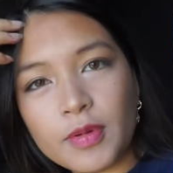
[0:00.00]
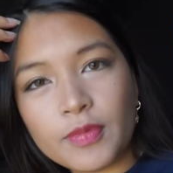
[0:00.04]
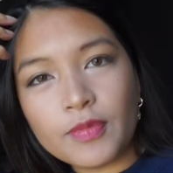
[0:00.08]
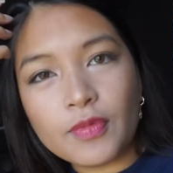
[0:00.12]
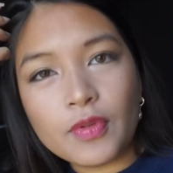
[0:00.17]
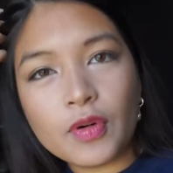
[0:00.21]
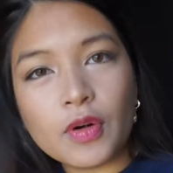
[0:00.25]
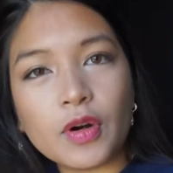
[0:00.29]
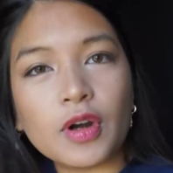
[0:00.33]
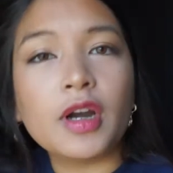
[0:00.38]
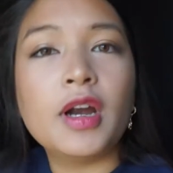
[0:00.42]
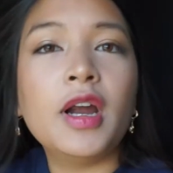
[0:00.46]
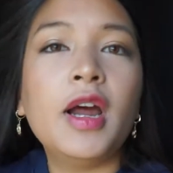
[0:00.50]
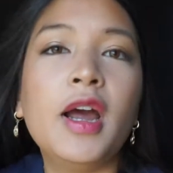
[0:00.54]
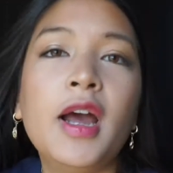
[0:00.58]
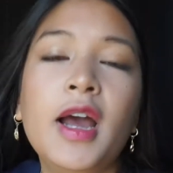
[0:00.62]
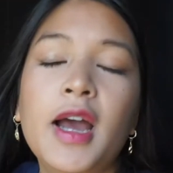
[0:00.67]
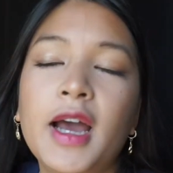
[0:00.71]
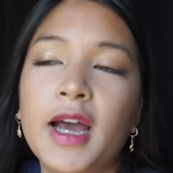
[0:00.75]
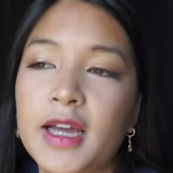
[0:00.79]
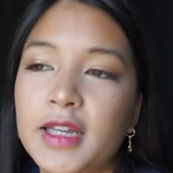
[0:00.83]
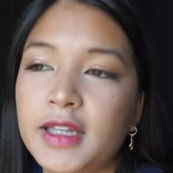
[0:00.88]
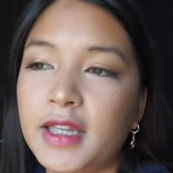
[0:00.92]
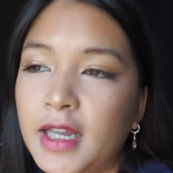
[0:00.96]
before,
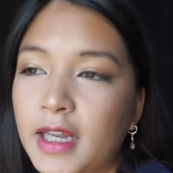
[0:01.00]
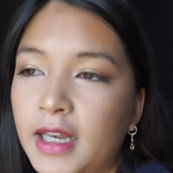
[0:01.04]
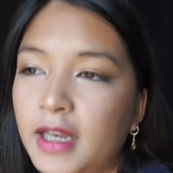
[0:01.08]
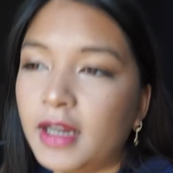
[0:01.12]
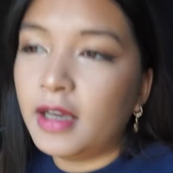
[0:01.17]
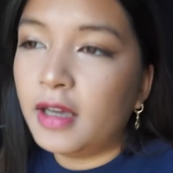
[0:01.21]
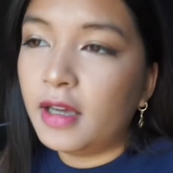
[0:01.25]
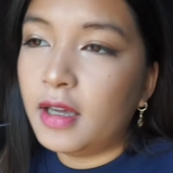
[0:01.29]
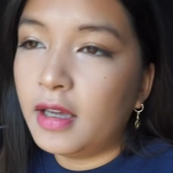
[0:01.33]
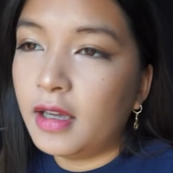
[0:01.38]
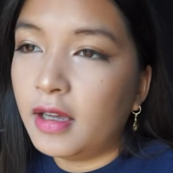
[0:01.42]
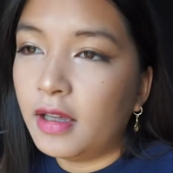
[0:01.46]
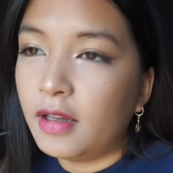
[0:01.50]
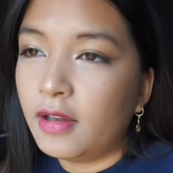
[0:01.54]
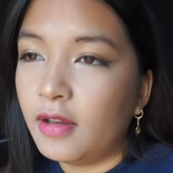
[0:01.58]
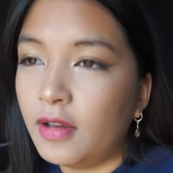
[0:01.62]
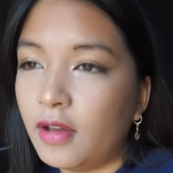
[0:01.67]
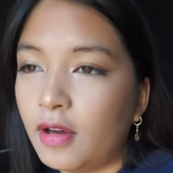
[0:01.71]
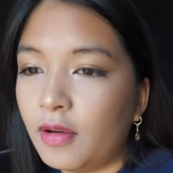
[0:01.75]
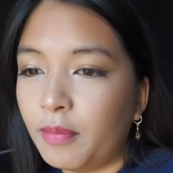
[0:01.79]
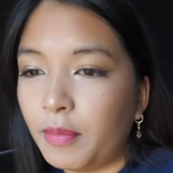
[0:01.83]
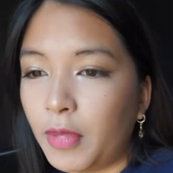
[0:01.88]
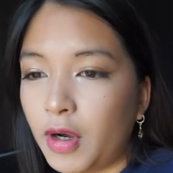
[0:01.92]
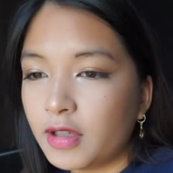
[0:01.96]
I did an
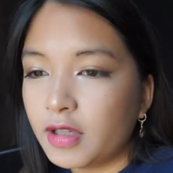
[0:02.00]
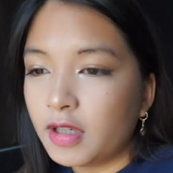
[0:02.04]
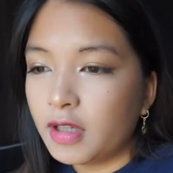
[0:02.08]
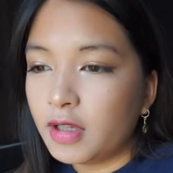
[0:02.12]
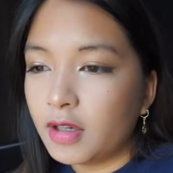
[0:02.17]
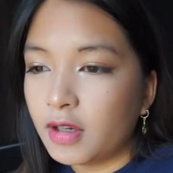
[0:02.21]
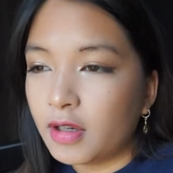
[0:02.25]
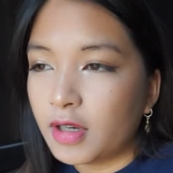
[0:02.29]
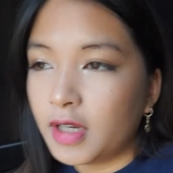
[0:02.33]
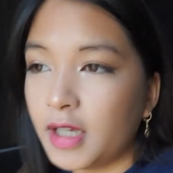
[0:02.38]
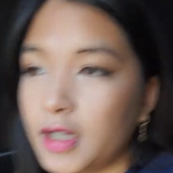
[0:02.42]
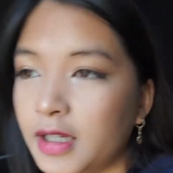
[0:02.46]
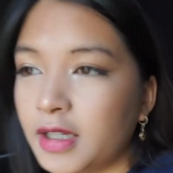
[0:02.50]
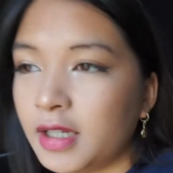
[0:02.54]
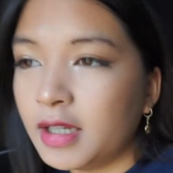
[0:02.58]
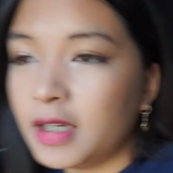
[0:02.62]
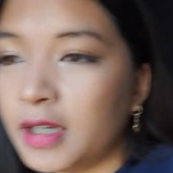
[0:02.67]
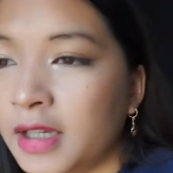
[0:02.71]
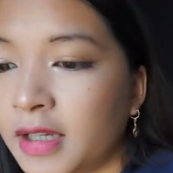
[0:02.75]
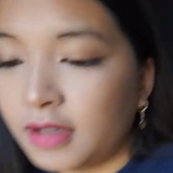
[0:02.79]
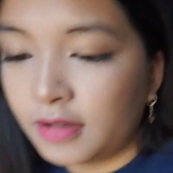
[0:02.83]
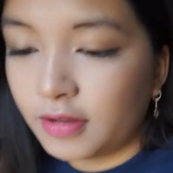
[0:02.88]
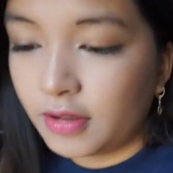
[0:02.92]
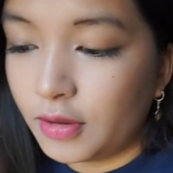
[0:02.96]
unboxing on it.
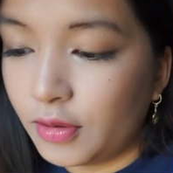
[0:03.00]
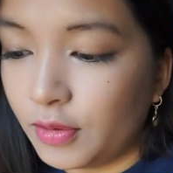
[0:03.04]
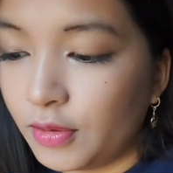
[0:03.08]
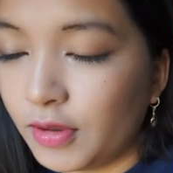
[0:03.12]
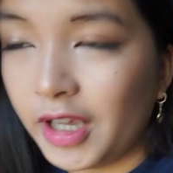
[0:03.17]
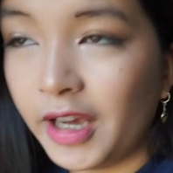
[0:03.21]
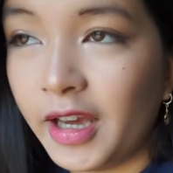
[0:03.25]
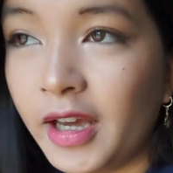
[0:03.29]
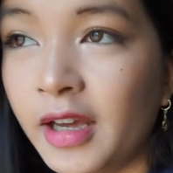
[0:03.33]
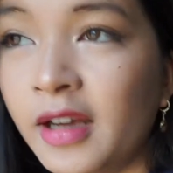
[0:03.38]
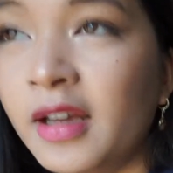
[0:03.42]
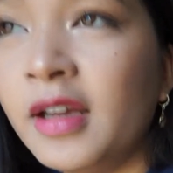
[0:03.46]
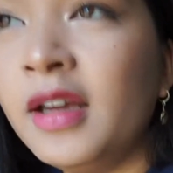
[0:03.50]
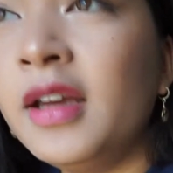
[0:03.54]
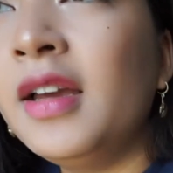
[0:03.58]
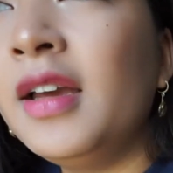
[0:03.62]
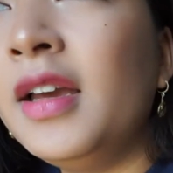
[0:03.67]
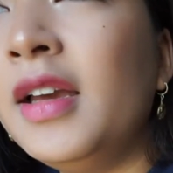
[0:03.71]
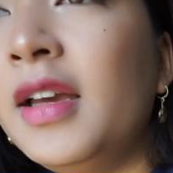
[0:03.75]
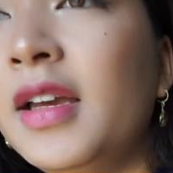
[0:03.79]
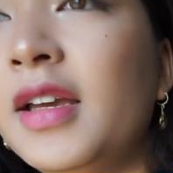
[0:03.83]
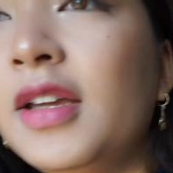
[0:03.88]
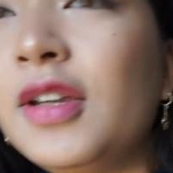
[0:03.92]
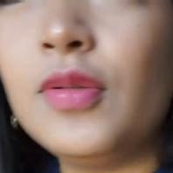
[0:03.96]
So yeah,
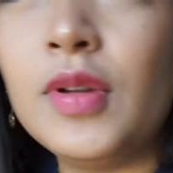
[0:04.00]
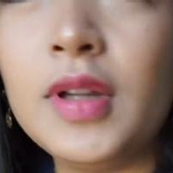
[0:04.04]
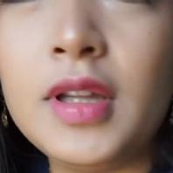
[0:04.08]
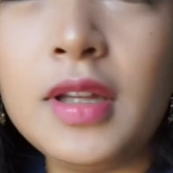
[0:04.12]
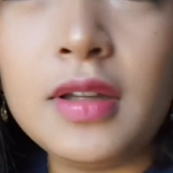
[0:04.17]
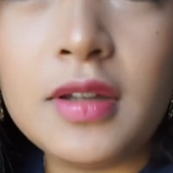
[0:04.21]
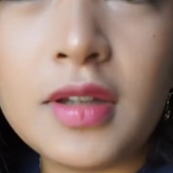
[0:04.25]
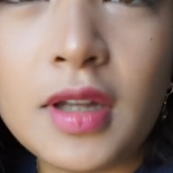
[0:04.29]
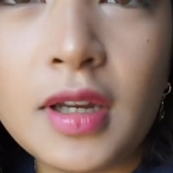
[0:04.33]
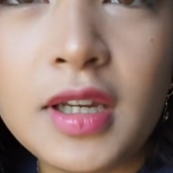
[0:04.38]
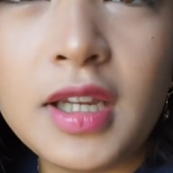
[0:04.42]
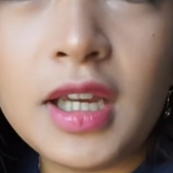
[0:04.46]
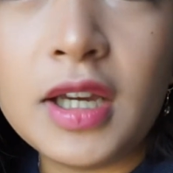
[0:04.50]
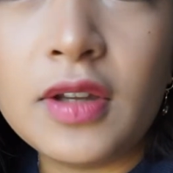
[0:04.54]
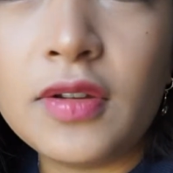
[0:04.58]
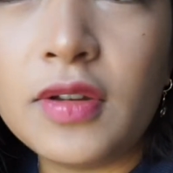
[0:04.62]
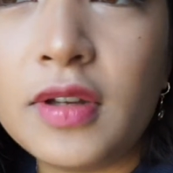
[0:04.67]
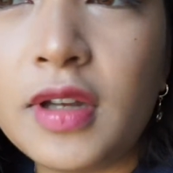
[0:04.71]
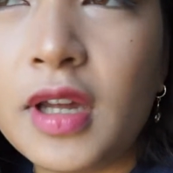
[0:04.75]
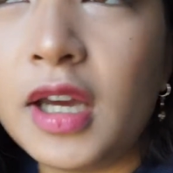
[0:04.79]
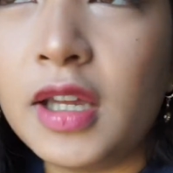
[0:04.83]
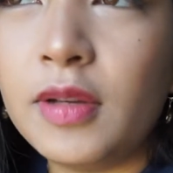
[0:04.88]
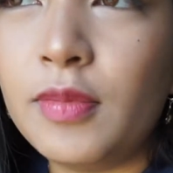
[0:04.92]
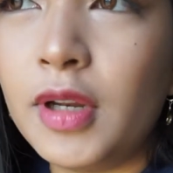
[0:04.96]
it's really sunny
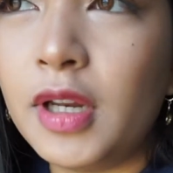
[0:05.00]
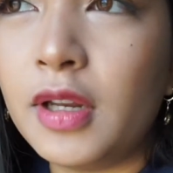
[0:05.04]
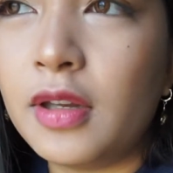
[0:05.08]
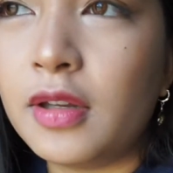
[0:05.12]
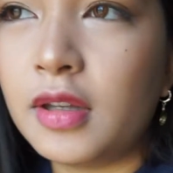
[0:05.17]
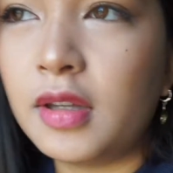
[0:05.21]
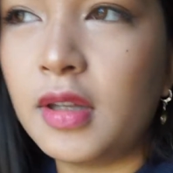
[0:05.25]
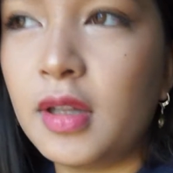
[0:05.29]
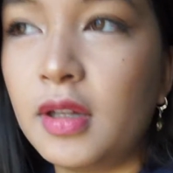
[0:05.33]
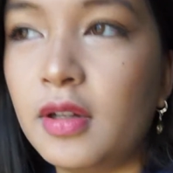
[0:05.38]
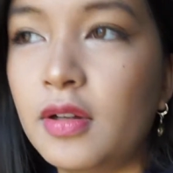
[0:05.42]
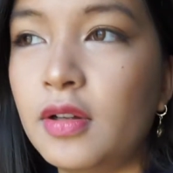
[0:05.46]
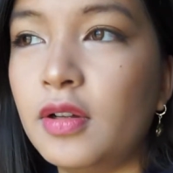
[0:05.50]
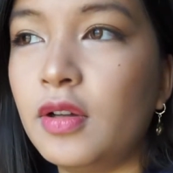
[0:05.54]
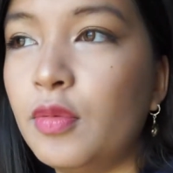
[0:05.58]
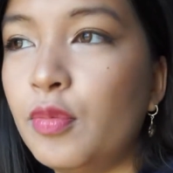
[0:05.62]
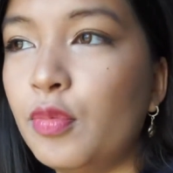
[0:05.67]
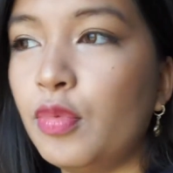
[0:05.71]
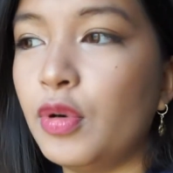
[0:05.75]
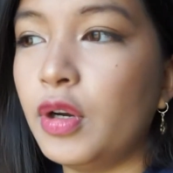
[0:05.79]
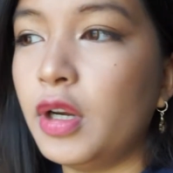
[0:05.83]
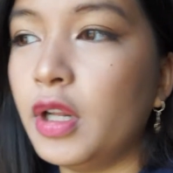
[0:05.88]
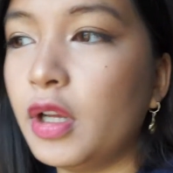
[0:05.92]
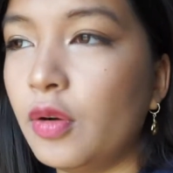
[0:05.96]
outside, but it's still
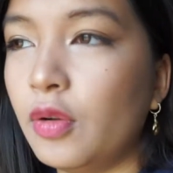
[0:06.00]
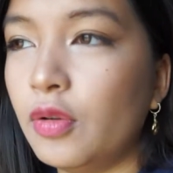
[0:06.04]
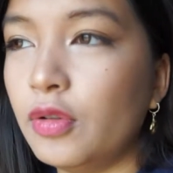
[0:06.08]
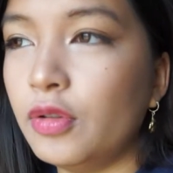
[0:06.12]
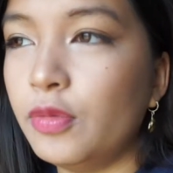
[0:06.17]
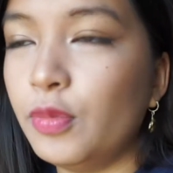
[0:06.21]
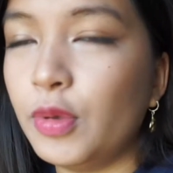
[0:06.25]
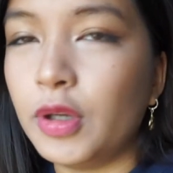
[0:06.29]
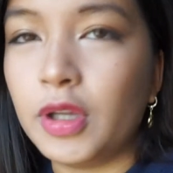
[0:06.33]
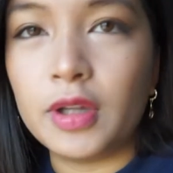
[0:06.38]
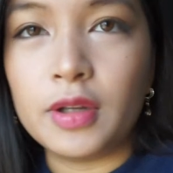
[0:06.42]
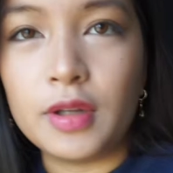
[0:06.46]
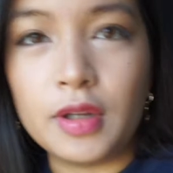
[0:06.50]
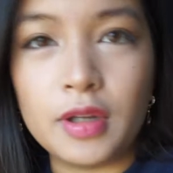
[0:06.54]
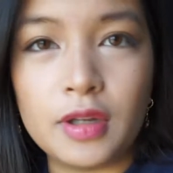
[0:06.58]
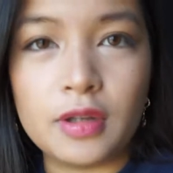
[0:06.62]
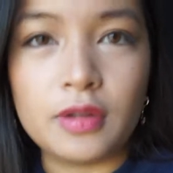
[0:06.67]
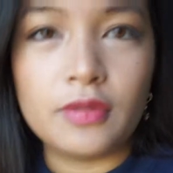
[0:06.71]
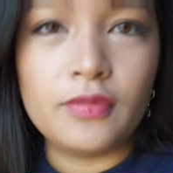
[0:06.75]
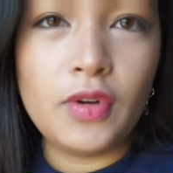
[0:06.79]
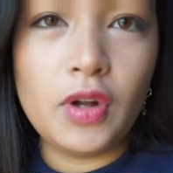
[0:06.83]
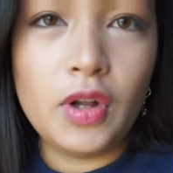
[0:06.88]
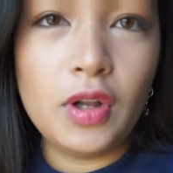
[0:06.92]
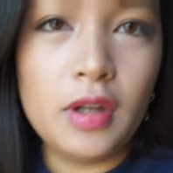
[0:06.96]
pretty cold because
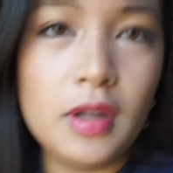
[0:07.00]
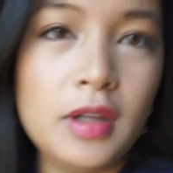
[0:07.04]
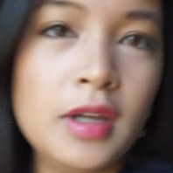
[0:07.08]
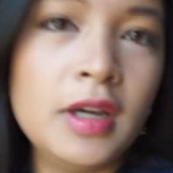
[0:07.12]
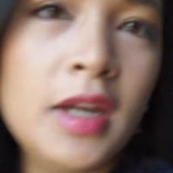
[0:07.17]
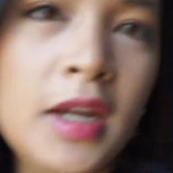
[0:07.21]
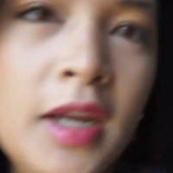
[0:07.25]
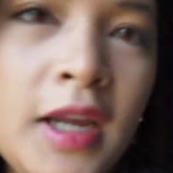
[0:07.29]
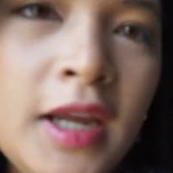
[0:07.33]
it's fall.